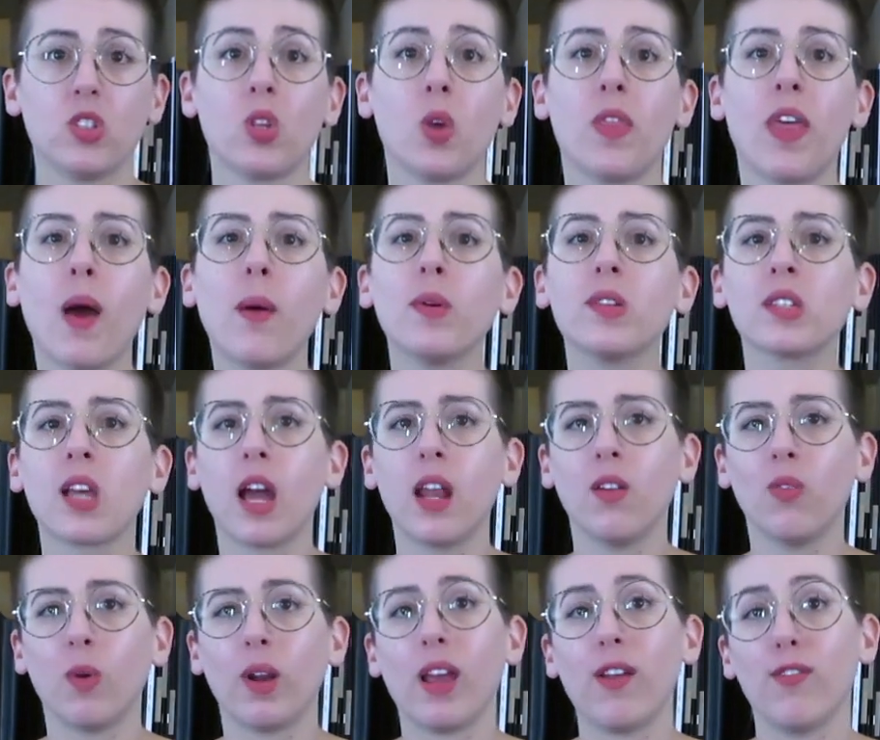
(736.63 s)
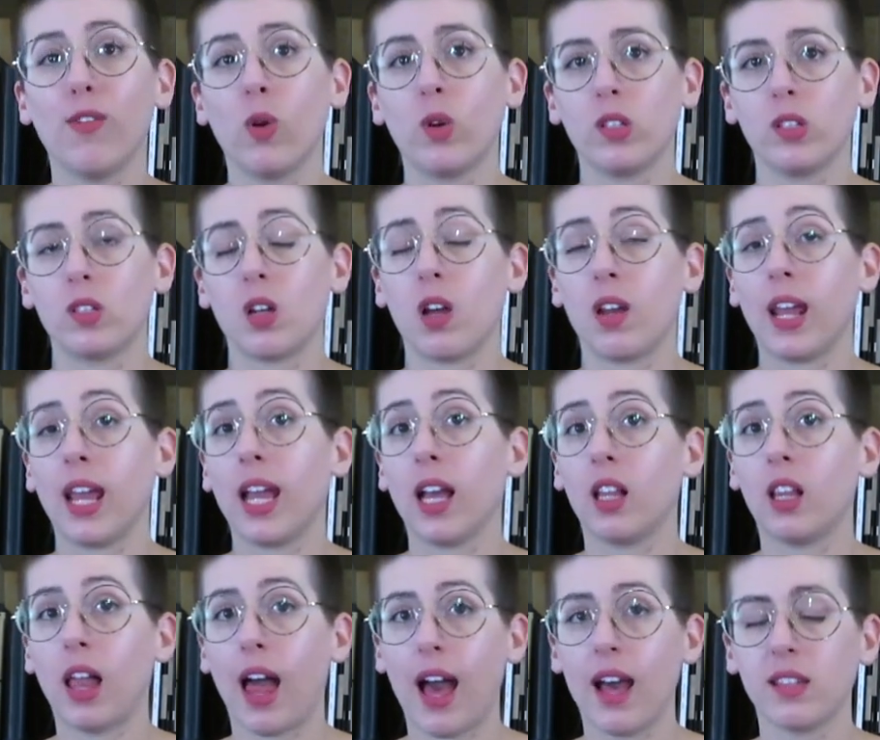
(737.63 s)
So that was kind of what I focused on in
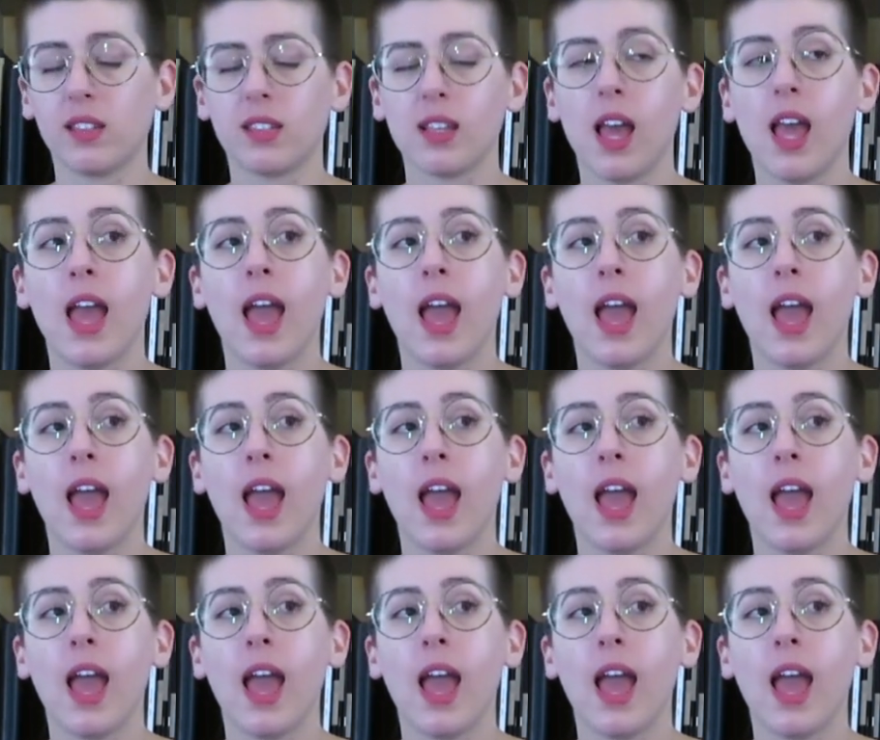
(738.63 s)
class.